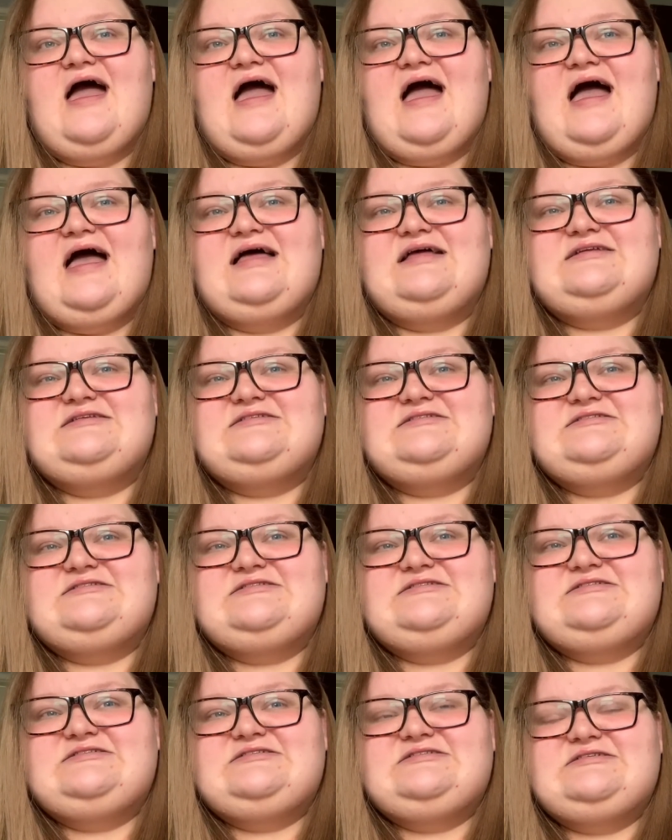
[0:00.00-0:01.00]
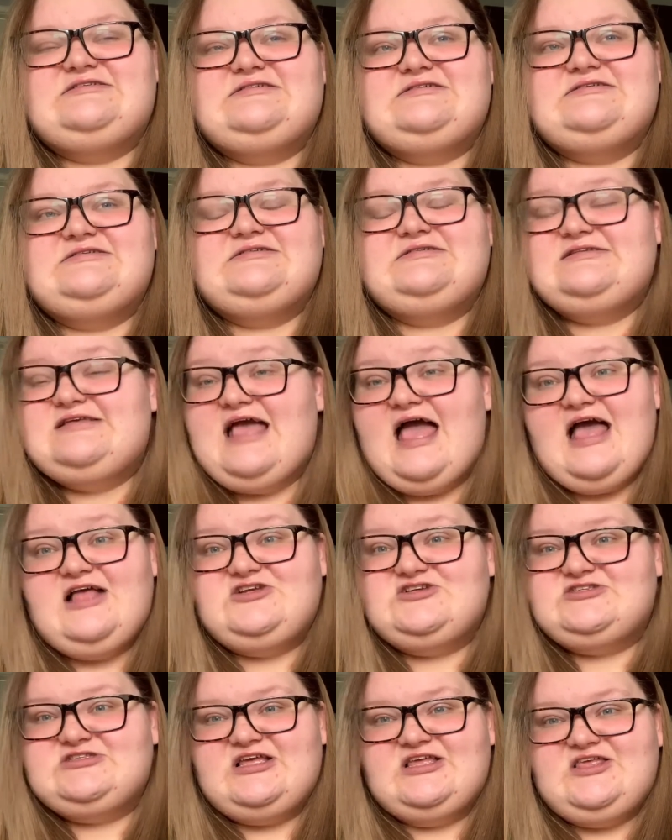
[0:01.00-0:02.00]
And yeah,
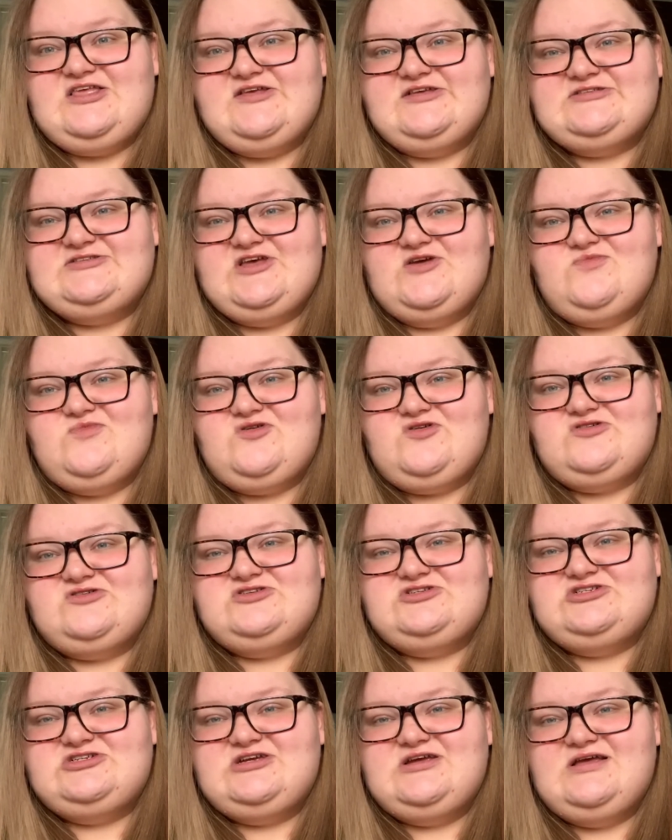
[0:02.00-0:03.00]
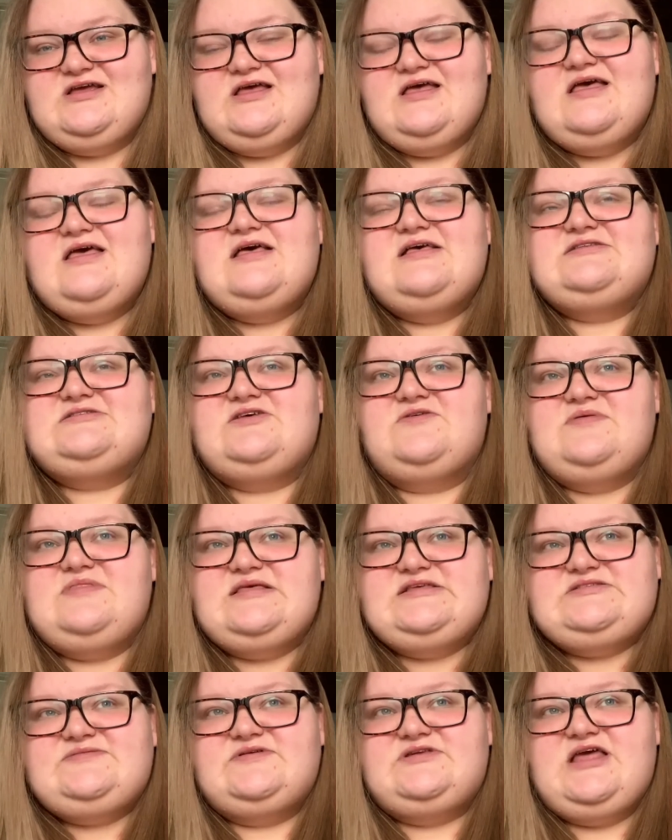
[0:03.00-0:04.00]
just thank you so much. So in
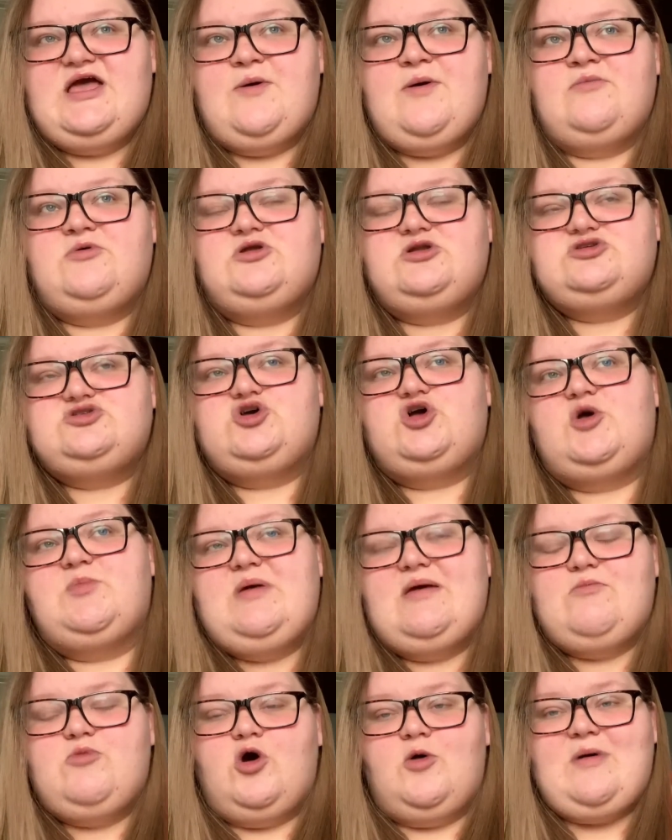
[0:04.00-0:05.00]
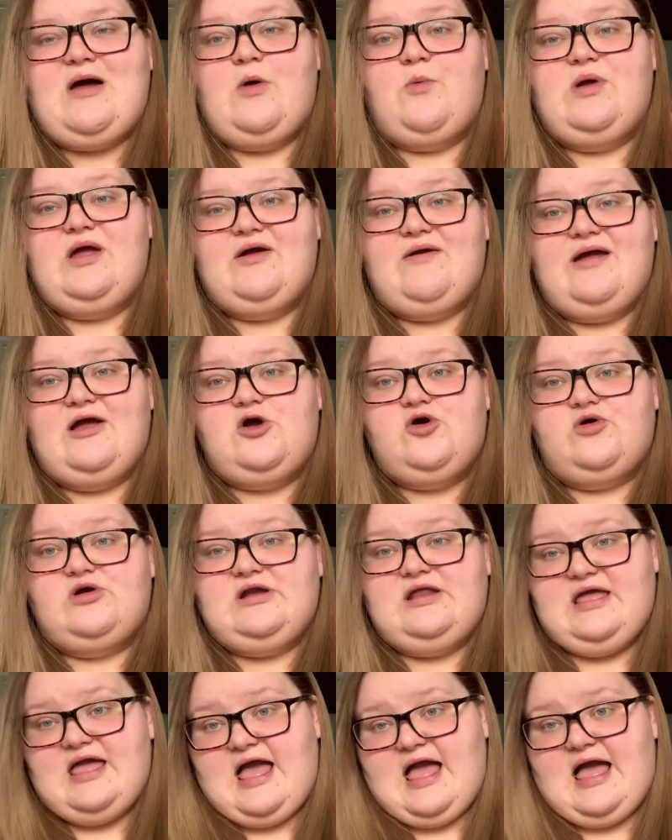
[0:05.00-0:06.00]
this video, I'm going to talk a bit more about where I
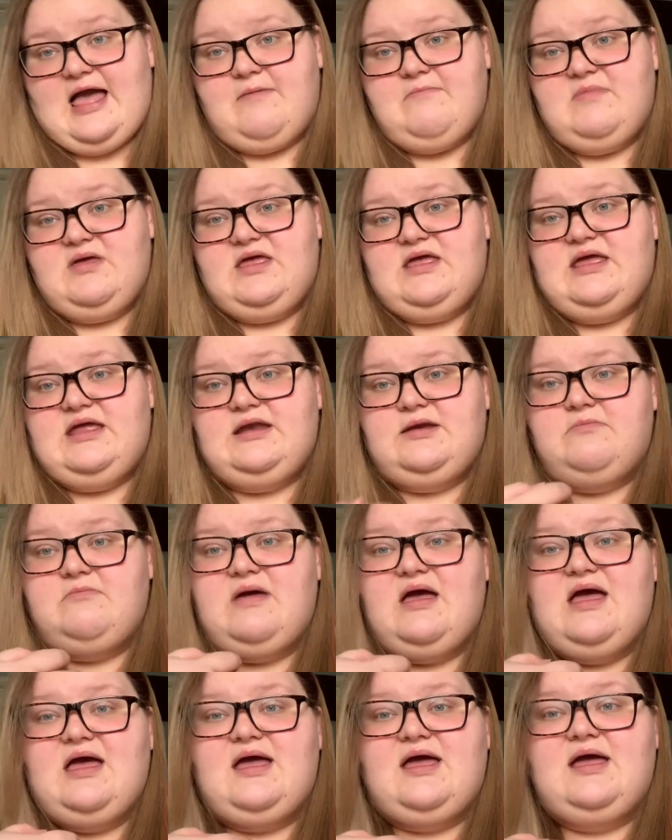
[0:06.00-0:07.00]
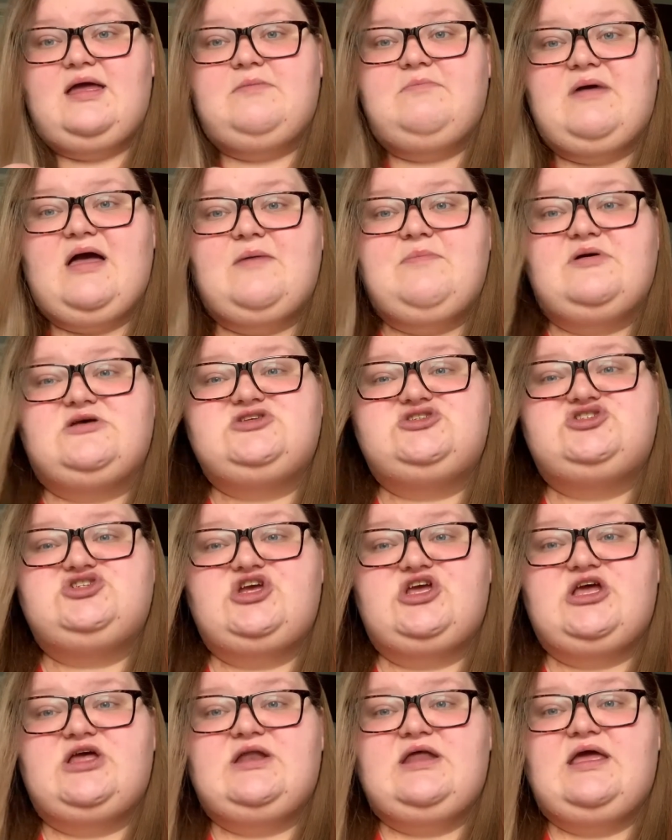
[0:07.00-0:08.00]
currently am in my bypass
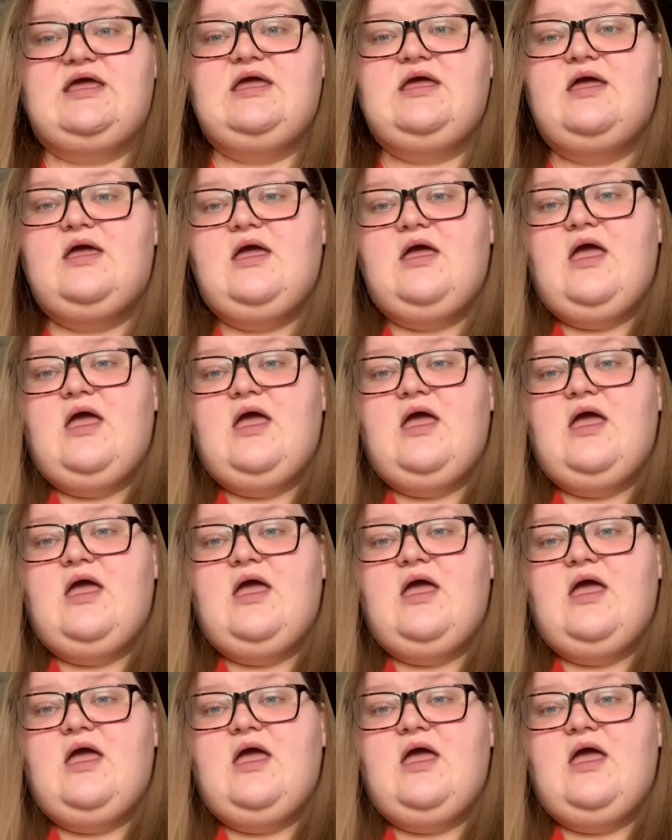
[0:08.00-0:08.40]
journey.